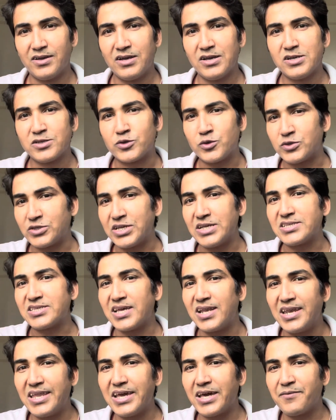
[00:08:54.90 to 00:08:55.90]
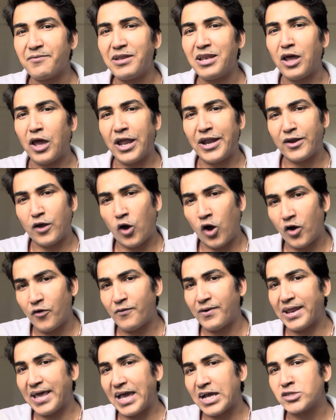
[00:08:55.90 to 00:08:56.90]
So session layer will hand
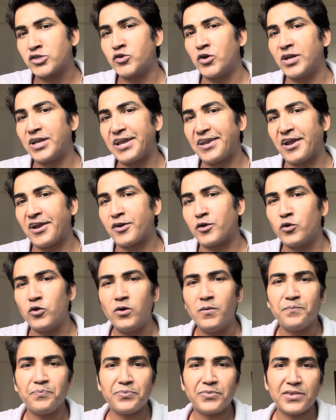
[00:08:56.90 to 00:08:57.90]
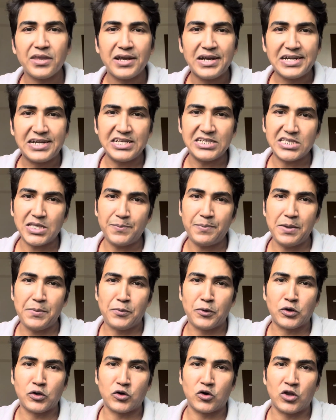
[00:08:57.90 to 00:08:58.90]
over actual data to TCP
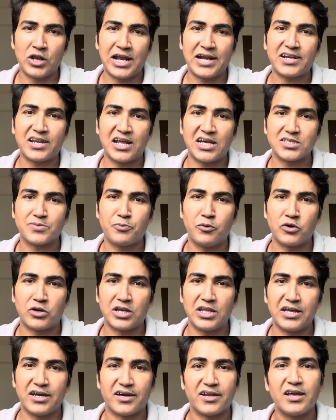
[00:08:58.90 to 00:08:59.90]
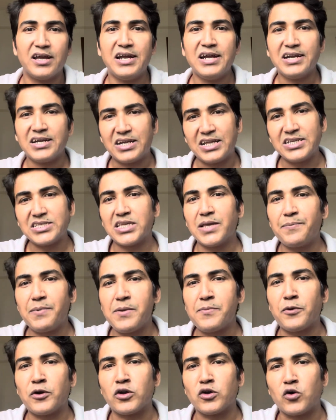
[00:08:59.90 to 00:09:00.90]
protocol at transport layer.
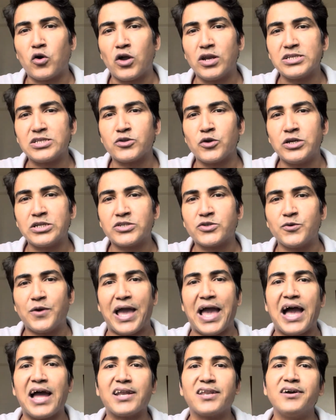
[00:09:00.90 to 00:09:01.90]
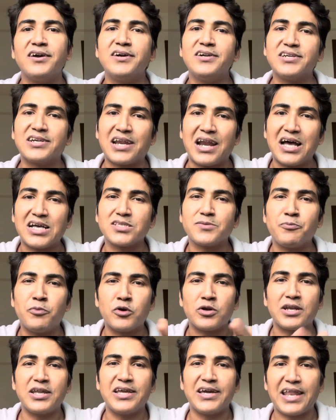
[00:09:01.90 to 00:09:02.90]
TCP protocol is going to add
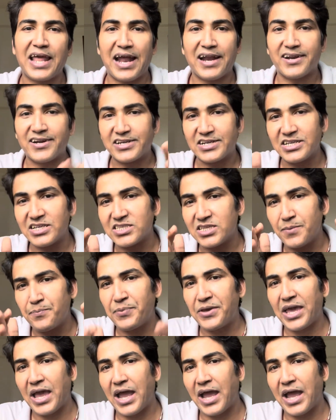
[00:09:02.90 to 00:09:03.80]
transport layer header, TCP